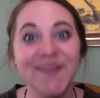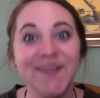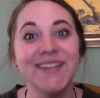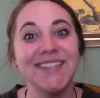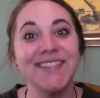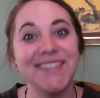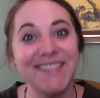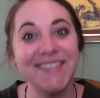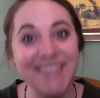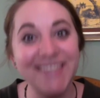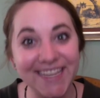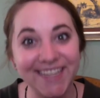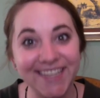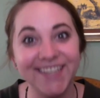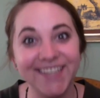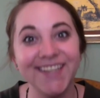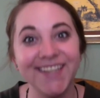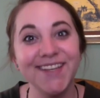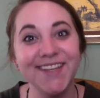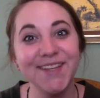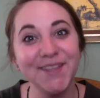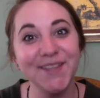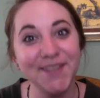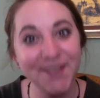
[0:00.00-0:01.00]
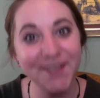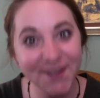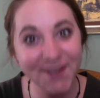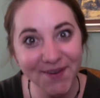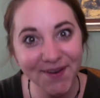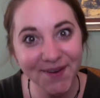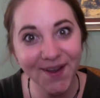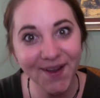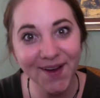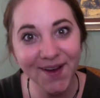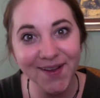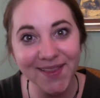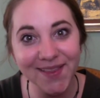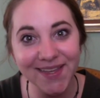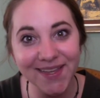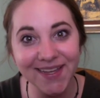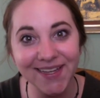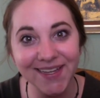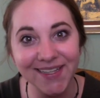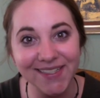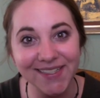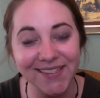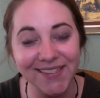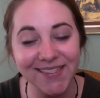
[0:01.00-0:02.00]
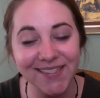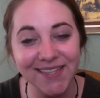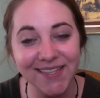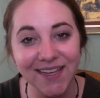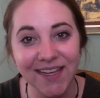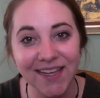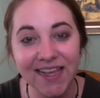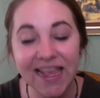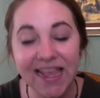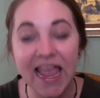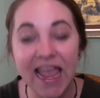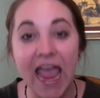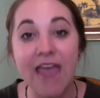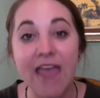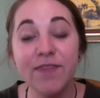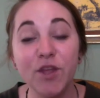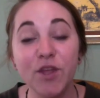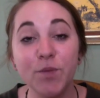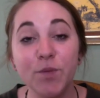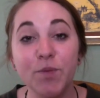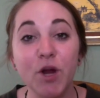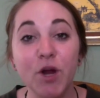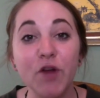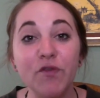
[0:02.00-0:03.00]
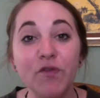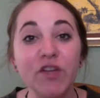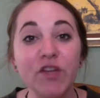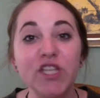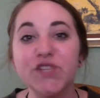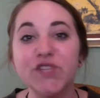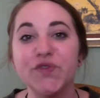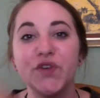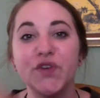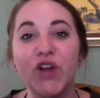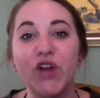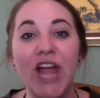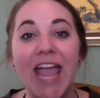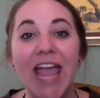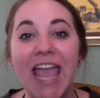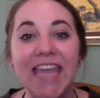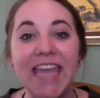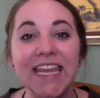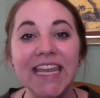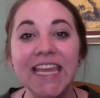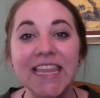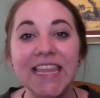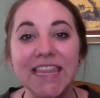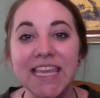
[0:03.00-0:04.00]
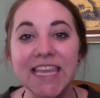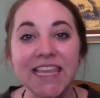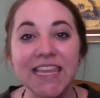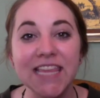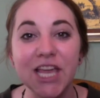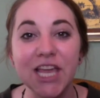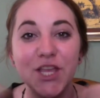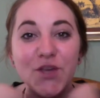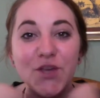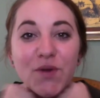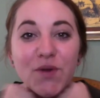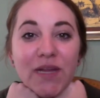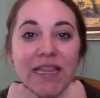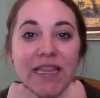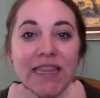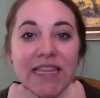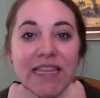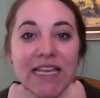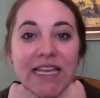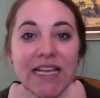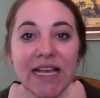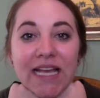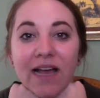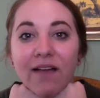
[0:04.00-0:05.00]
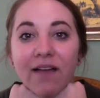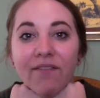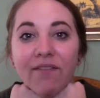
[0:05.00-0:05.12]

stinking cute are these? And they're perfect for anything that you can think of.